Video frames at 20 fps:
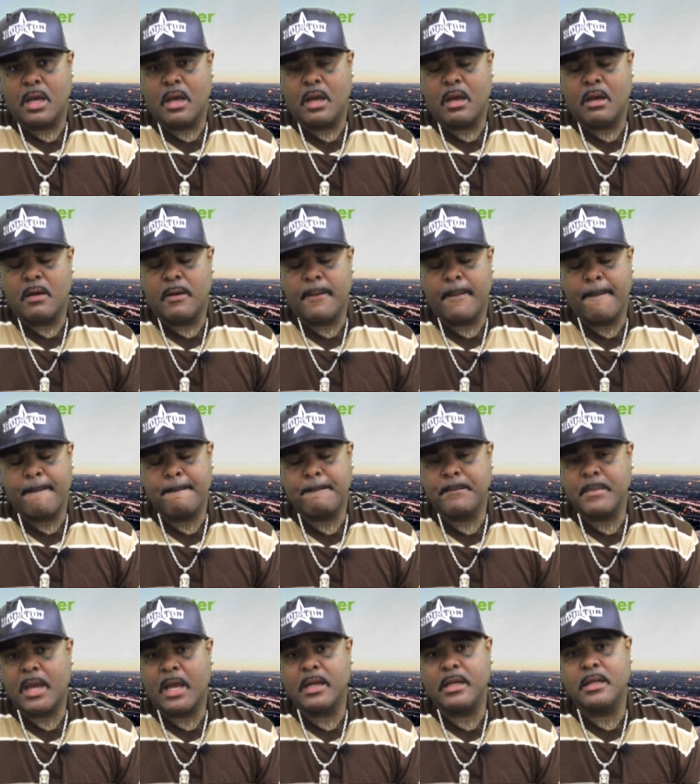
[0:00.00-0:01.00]

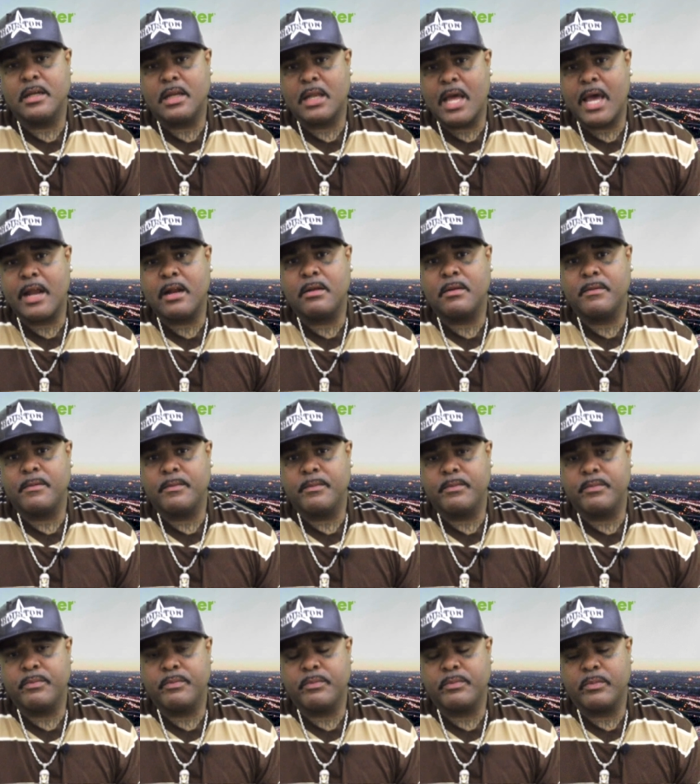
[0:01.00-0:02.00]
I get a lot of
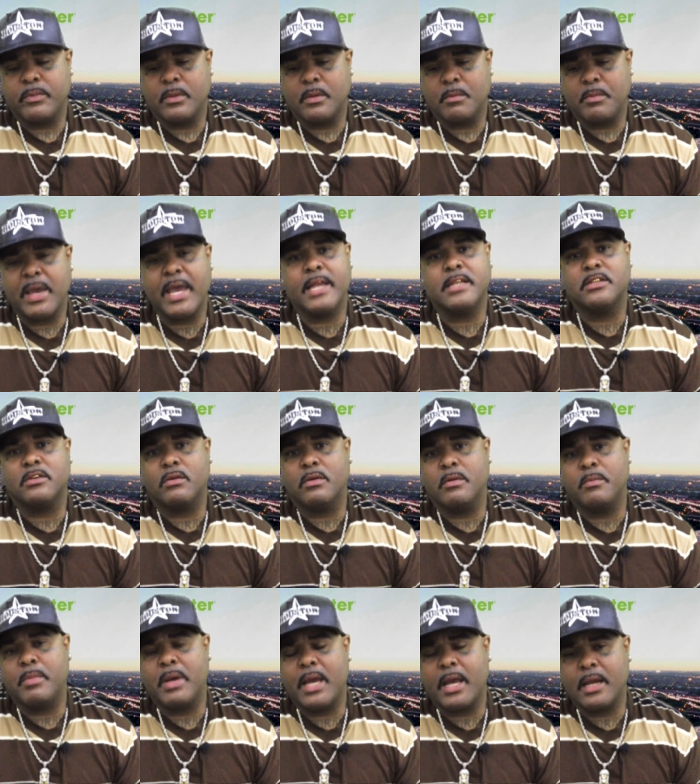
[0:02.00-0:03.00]
pats on
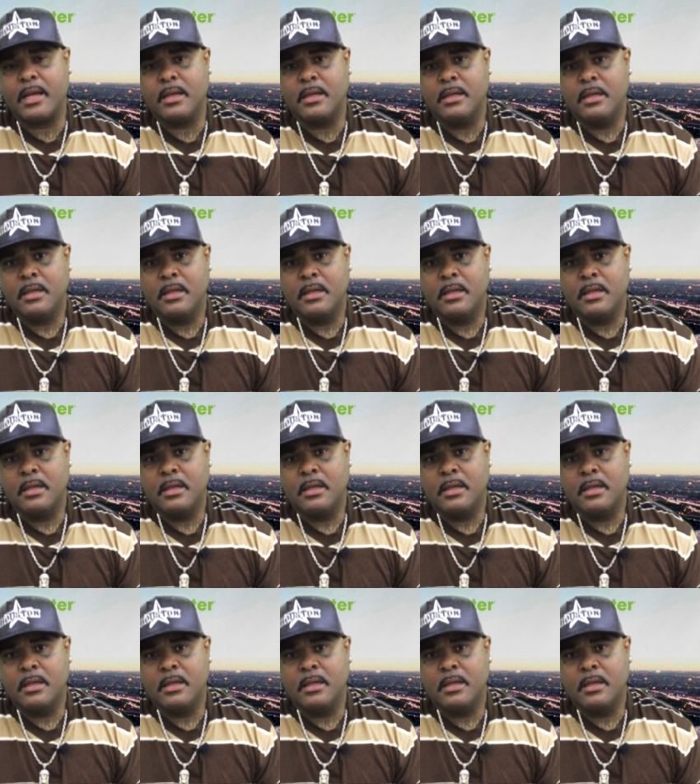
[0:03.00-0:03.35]
the back.